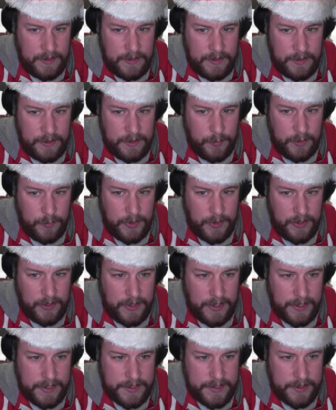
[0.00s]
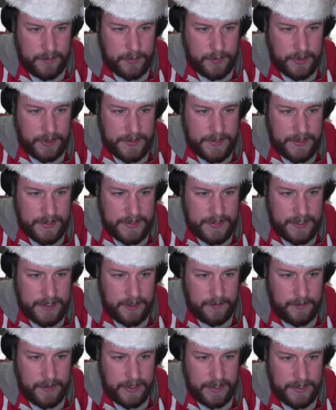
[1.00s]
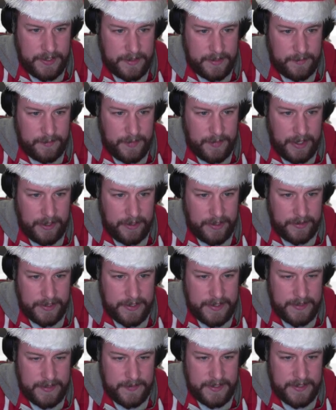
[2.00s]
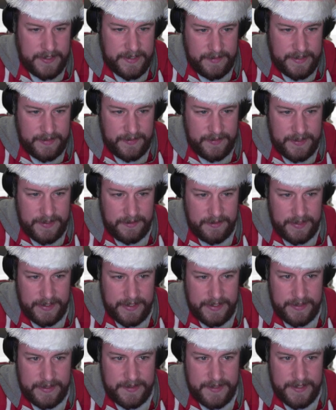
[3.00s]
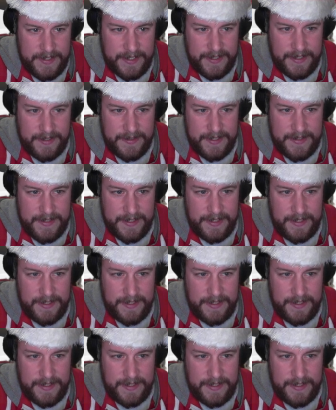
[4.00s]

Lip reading: Could be actually on process termination. Merry Christmas. It's not really taunting though, is it?